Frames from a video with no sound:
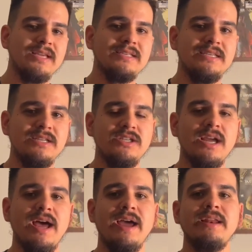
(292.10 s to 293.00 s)

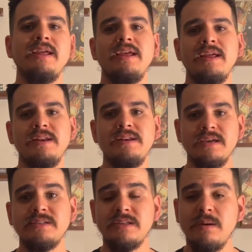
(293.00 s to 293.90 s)
CGI'd
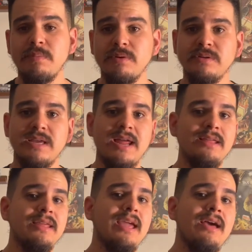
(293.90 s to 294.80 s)
does numbers.
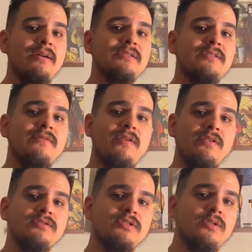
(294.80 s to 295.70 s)
Anything else
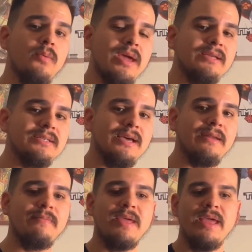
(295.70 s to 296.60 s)
falls to the
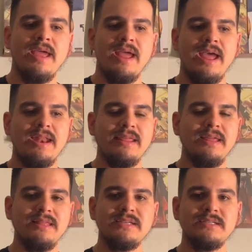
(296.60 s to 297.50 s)
wayside. And I
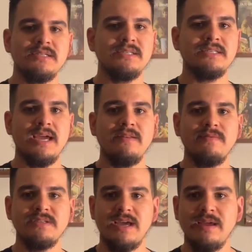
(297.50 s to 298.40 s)
think this is a sign of
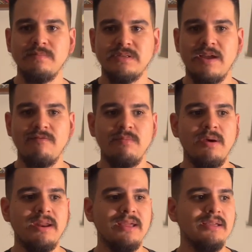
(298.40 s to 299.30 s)
the times.
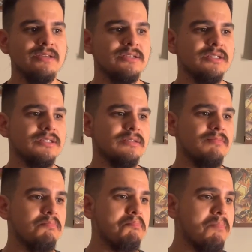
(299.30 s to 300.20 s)
Everybody is just
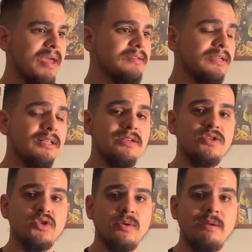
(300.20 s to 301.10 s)
basically
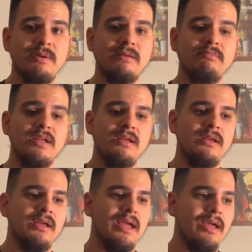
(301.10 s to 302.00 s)
streaming.
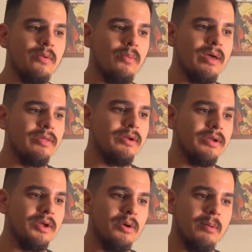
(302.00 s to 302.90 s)
And whether
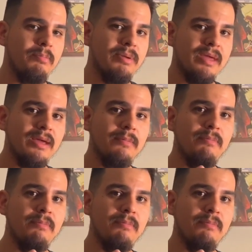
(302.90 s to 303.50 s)
you're a big